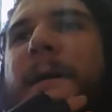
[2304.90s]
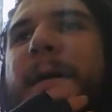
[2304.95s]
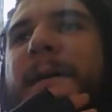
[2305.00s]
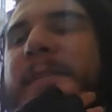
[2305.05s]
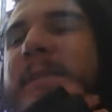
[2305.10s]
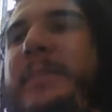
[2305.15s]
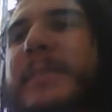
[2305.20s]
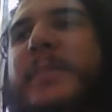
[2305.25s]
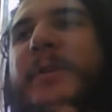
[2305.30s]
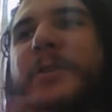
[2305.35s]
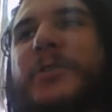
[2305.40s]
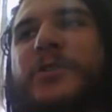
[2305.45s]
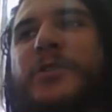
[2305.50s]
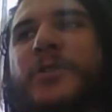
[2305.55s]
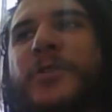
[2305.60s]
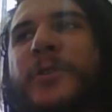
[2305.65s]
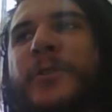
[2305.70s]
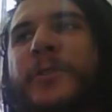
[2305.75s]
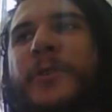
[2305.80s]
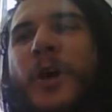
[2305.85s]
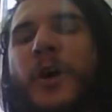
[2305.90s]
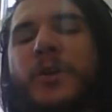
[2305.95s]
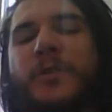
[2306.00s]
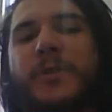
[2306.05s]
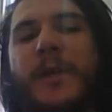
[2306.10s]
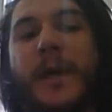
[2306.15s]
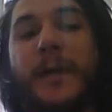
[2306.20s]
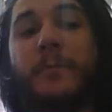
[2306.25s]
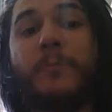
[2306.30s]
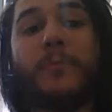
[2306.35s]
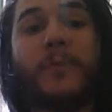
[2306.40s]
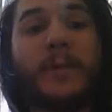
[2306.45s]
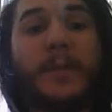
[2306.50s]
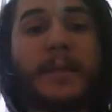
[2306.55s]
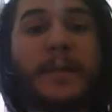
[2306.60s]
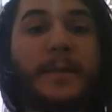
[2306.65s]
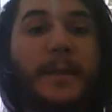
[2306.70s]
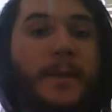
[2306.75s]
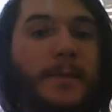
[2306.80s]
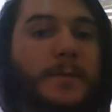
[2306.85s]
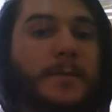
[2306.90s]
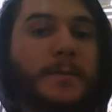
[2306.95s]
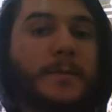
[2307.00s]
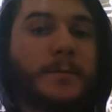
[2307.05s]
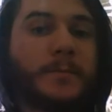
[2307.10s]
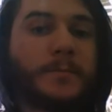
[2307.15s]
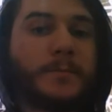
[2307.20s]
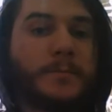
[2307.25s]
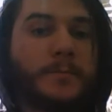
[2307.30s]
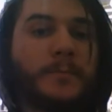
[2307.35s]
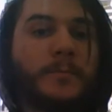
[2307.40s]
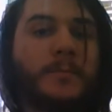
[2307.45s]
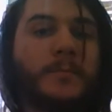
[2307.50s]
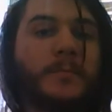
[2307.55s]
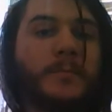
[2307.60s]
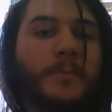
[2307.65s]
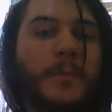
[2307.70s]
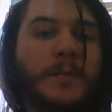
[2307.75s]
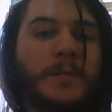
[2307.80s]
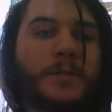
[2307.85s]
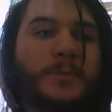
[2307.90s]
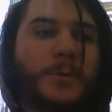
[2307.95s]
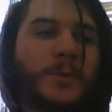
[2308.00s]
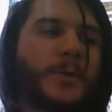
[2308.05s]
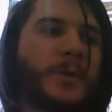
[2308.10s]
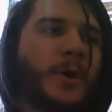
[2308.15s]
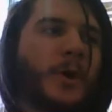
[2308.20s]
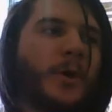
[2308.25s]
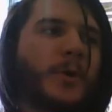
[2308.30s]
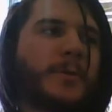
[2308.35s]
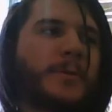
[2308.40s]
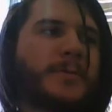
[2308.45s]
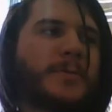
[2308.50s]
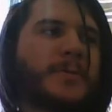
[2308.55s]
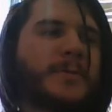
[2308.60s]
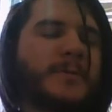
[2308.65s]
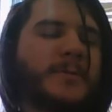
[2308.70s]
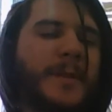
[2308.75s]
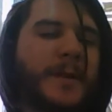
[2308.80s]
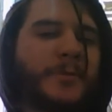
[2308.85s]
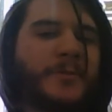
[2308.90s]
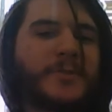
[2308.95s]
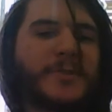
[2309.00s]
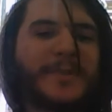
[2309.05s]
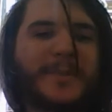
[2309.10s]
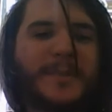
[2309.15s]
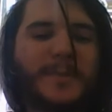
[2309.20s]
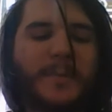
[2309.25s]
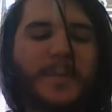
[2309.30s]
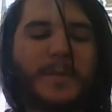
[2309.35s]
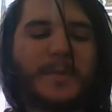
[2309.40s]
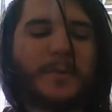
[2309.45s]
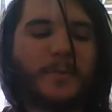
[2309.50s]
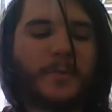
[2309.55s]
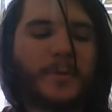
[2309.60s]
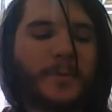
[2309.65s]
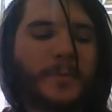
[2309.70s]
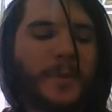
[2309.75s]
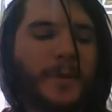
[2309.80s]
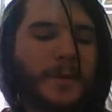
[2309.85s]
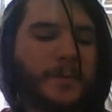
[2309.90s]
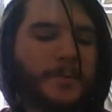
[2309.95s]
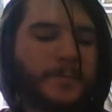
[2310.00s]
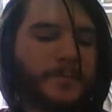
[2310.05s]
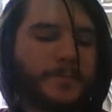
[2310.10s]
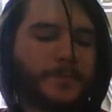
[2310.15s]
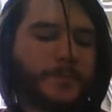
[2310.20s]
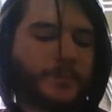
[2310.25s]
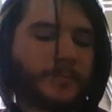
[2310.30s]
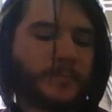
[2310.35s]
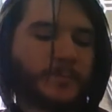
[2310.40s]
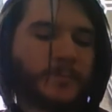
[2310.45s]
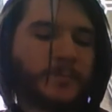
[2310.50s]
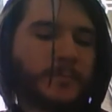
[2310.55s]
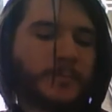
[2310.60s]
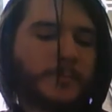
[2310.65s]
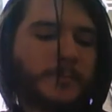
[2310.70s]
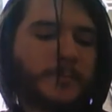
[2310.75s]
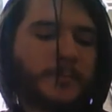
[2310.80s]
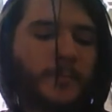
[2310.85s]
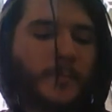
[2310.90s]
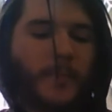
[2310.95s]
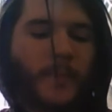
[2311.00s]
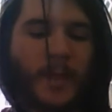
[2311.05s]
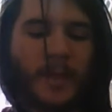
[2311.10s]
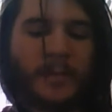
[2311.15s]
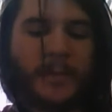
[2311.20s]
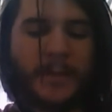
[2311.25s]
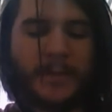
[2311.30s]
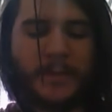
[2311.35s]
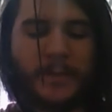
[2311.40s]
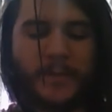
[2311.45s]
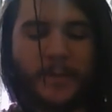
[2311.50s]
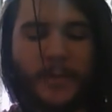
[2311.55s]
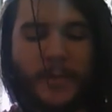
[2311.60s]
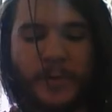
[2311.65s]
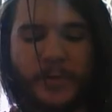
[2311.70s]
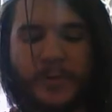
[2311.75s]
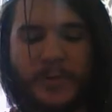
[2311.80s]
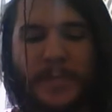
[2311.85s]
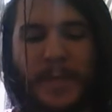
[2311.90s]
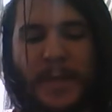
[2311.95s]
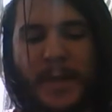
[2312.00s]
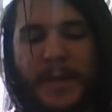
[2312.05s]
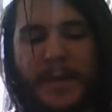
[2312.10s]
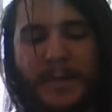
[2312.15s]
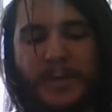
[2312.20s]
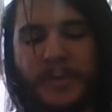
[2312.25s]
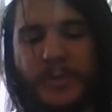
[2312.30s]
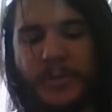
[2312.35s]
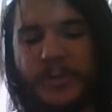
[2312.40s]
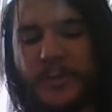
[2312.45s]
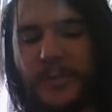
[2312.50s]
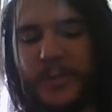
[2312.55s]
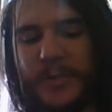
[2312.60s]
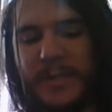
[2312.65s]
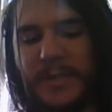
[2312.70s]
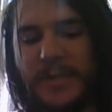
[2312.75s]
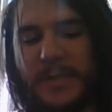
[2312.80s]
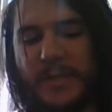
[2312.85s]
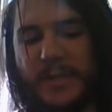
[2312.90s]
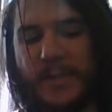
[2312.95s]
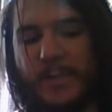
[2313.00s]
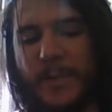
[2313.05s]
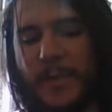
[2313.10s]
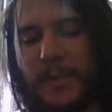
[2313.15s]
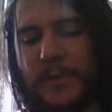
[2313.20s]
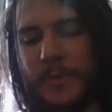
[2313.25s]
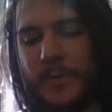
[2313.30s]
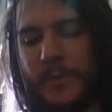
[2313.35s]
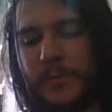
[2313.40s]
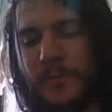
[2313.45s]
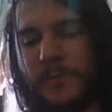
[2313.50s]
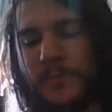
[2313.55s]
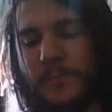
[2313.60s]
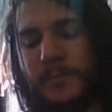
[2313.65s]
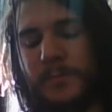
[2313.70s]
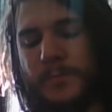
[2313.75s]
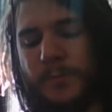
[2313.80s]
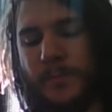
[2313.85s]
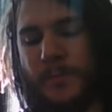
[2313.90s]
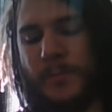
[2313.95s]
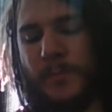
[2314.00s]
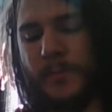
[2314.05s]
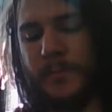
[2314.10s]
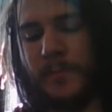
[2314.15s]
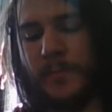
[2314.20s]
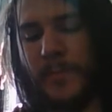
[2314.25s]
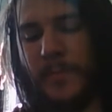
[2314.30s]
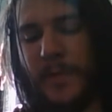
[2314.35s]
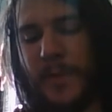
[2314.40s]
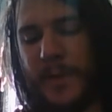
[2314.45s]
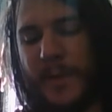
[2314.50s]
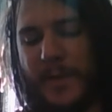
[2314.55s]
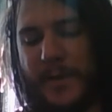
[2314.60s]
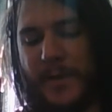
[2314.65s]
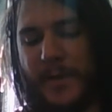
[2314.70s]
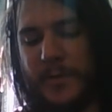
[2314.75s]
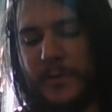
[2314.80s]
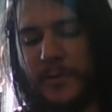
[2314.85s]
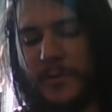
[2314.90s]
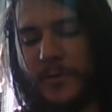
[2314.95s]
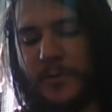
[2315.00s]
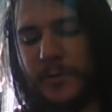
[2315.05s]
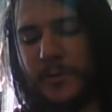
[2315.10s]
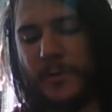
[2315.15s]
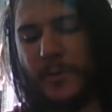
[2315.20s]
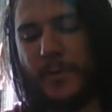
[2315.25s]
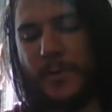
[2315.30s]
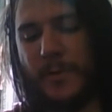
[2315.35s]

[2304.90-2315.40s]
It's a mixture of cards I really like, mixed with cards that are sentimental to me. Like the first page, it's pretty sentimental-ish.